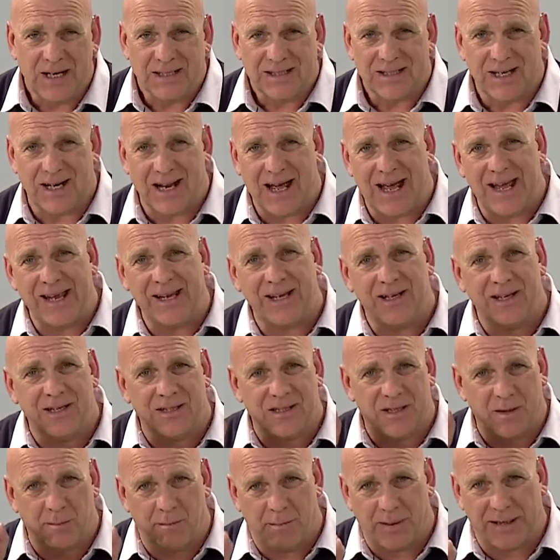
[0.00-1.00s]
Today,
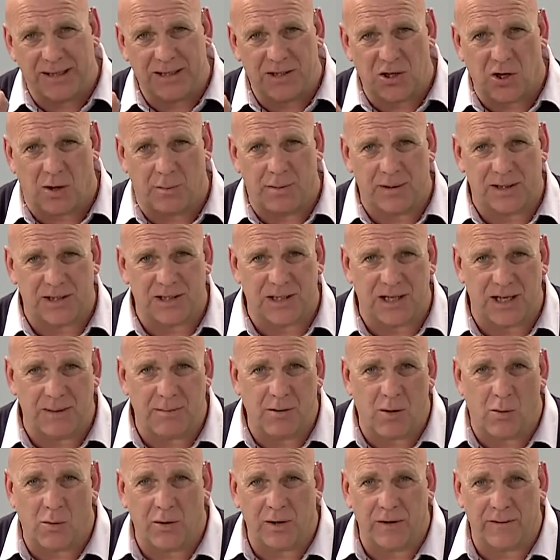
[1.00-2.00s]
it's a big topic, sleep.
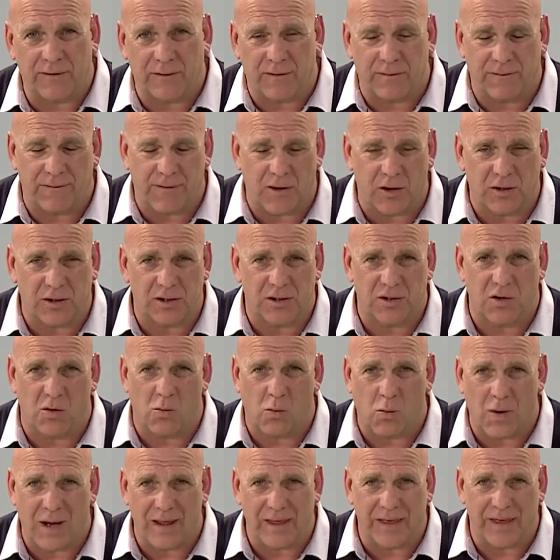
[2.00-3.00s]
I want to focus
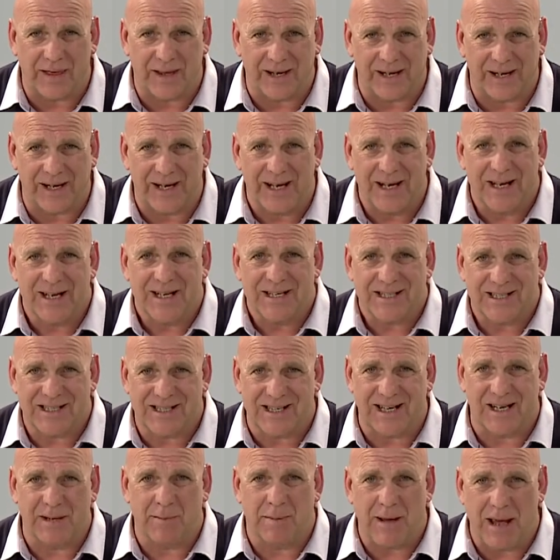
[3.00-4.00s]
on one thing,
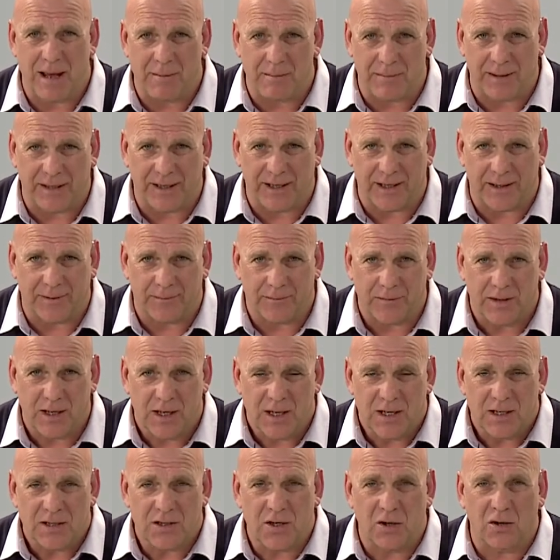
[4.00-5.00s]
sleep apnea.
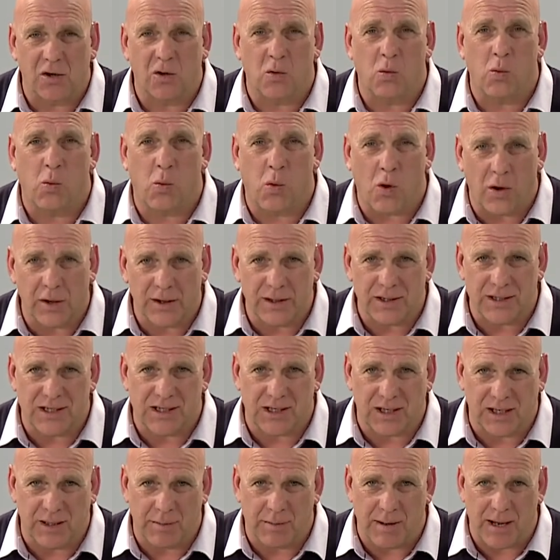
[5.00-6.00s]
So look, what is
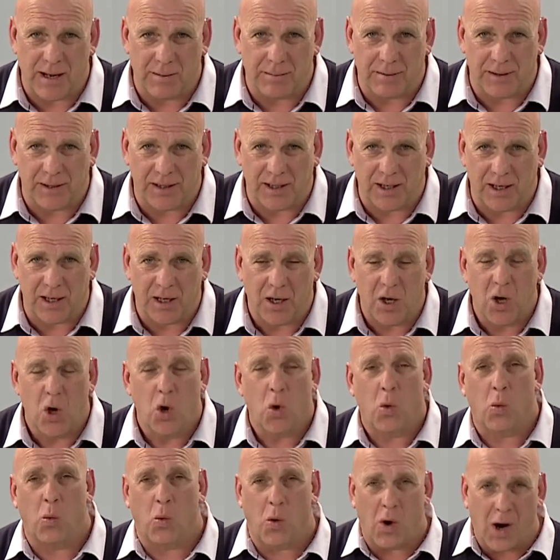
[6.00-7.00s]
sleep apnea?
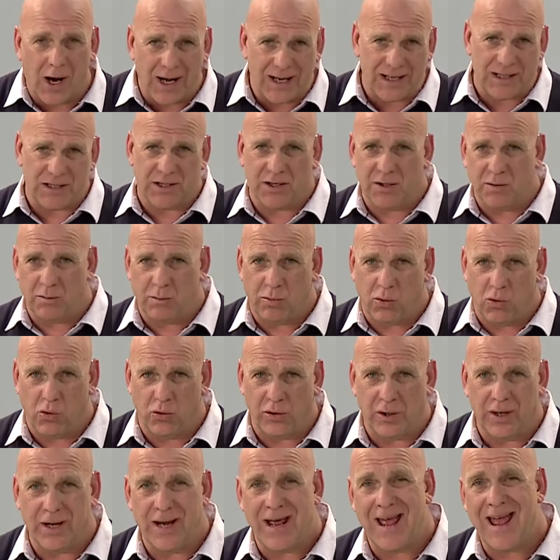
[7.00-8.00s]
Why is it
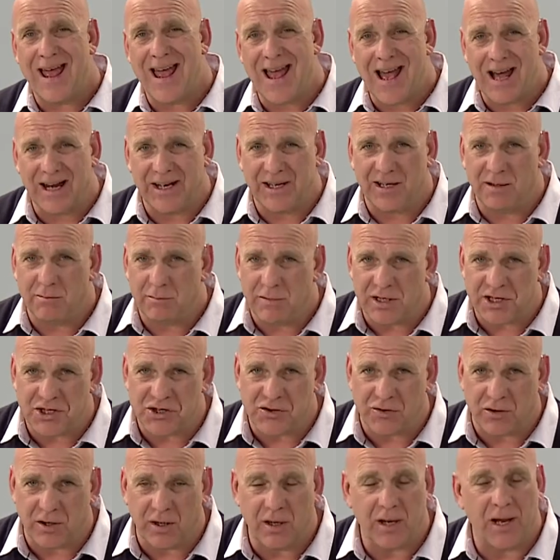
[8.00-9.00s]
important? How do you
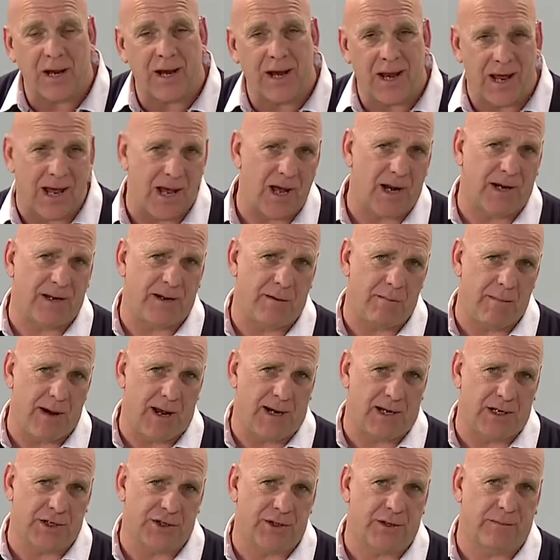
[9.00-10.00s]
measure it and how do you
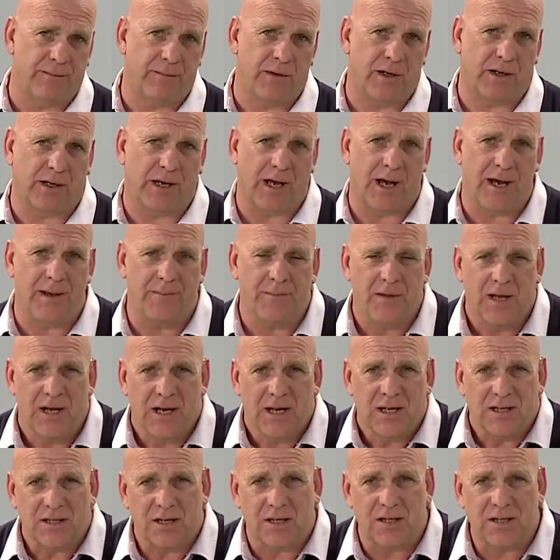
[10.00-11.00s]
manage it, okay?
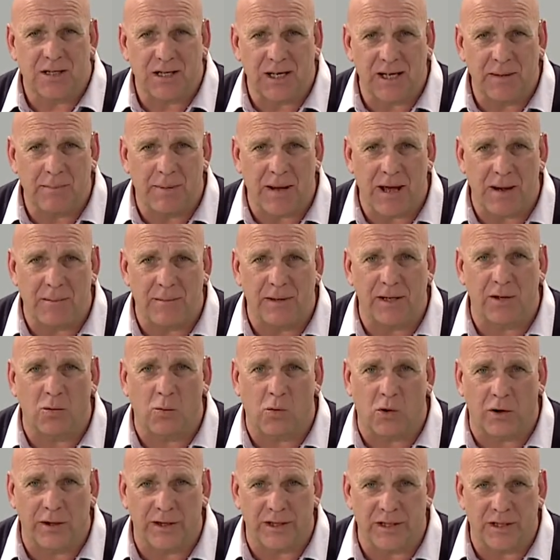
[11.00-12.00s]
So sleep apnea,
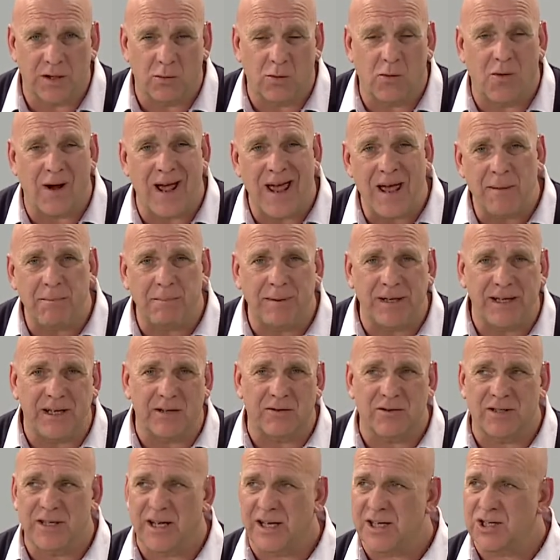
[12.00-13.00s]
what is it? Well,
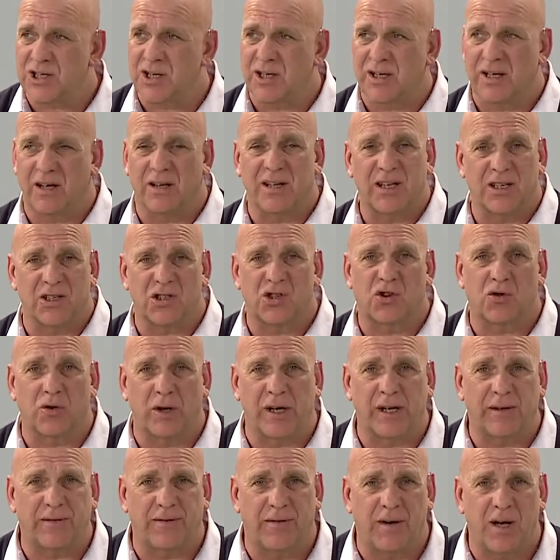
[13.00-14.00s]
apnea is actually, I think it's
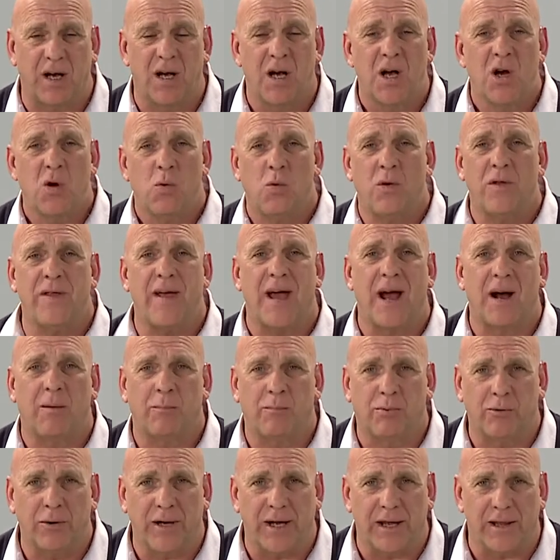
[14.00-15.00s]
Greek for without
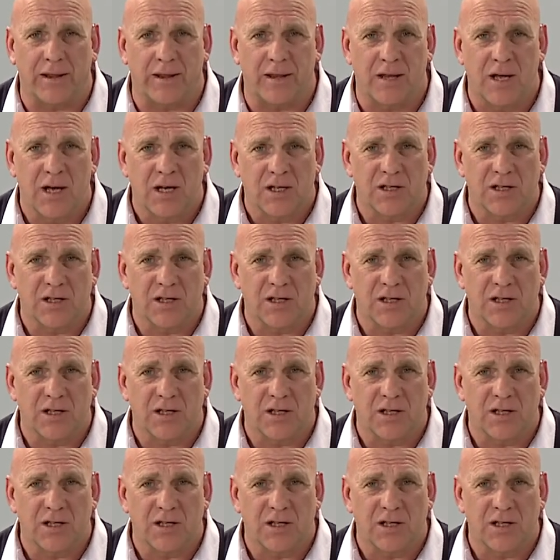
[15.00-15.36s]
breath.